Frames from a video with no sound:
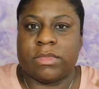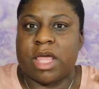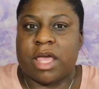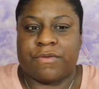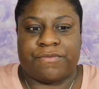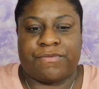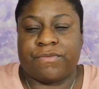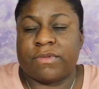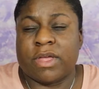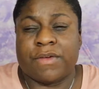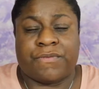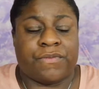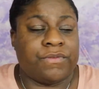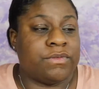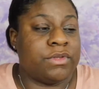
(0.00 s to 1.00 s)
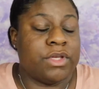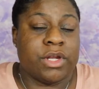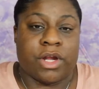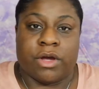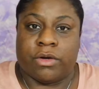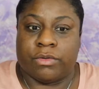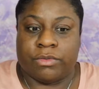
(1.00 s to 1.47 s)
if
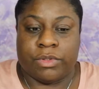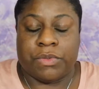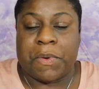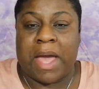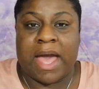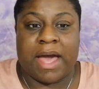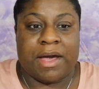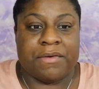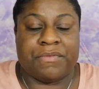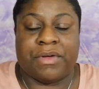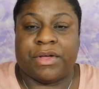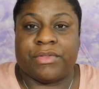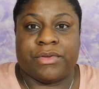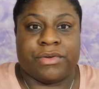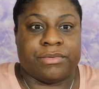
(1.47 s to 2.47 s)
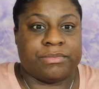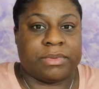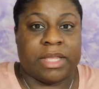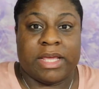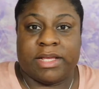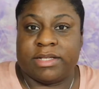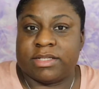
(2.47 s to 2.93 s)
you have other
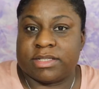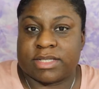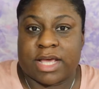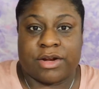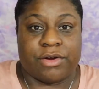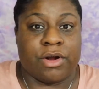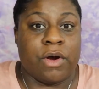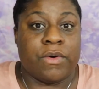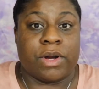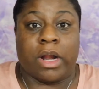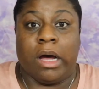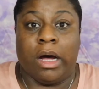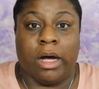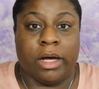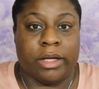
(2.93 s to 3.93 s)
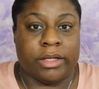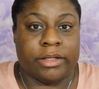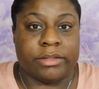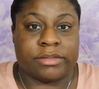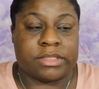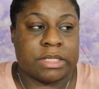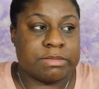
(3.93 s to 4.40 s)
things that are going
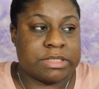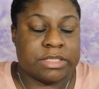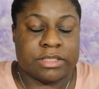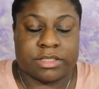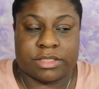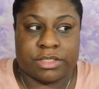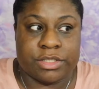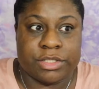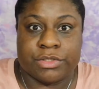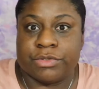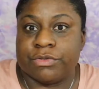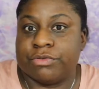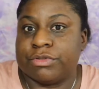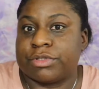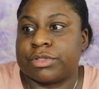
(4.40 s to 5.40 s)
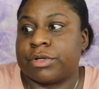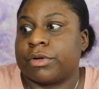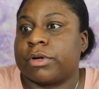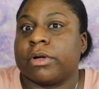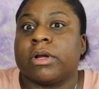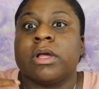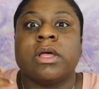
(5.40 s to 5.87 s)
on, substance use
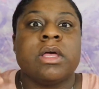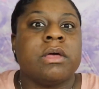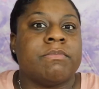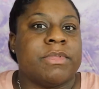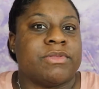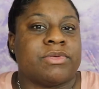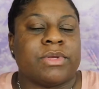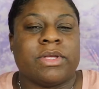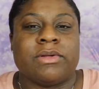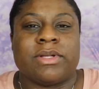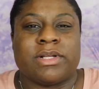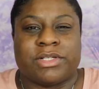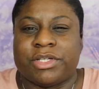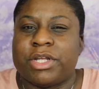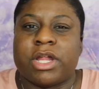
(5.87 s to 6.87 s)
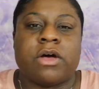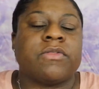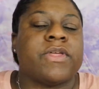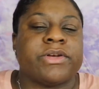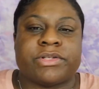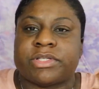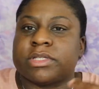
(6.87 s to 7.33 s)
or mental illness,
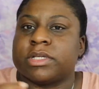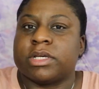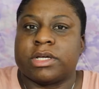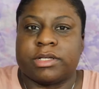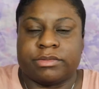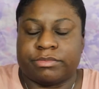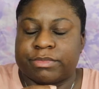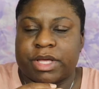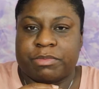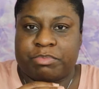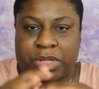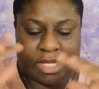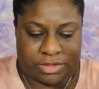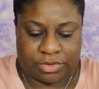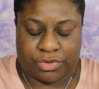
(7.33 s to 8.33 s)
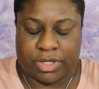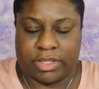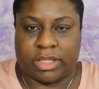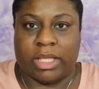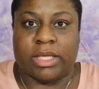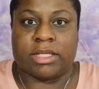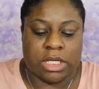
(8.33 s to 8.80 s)
there's a plethora
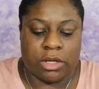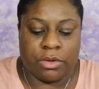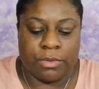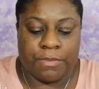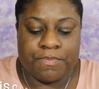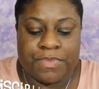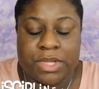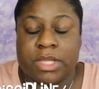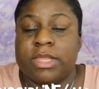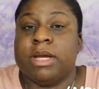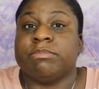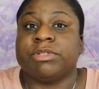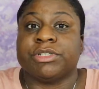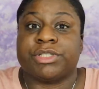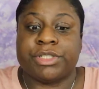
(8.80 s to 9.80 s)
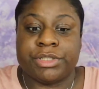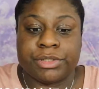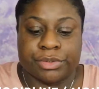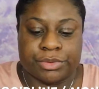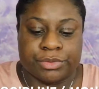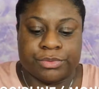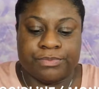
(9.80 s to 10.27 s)
of things. So number
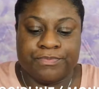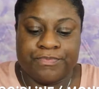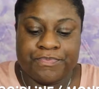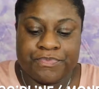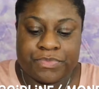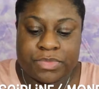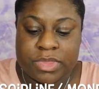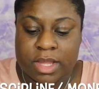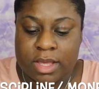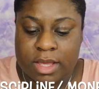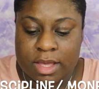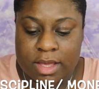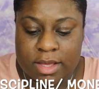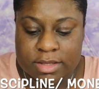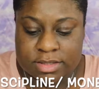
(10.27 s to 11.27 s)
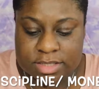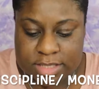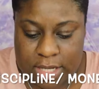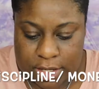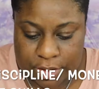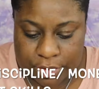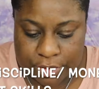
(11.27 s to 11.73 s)
2,
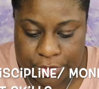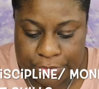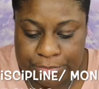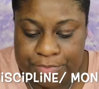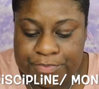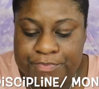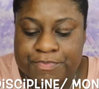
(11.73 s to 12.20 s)
so